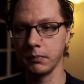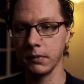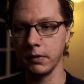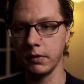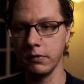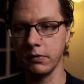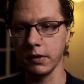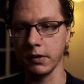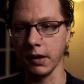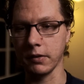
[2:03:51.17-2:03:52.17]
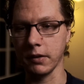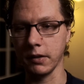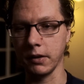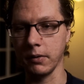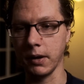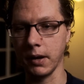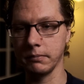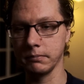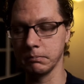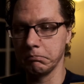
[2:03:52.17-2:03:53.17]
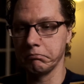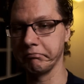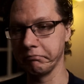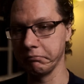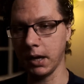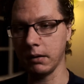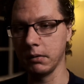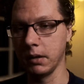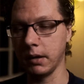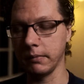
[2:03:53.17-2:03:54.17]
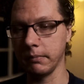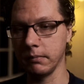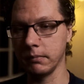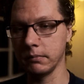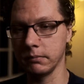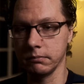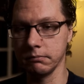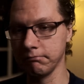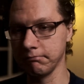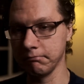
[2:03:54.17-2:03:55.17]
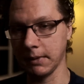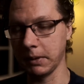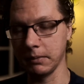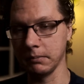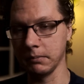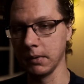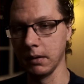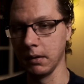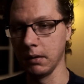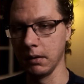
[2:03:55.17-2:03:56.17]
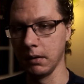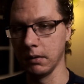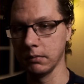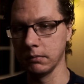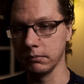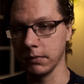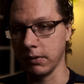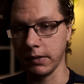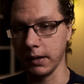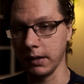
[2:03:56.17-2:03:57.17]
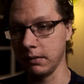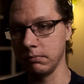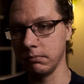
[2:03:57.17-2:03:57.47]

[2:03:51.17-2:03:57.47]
Steve says, yes, I think you're right. Yeah, I mean, that's what I think.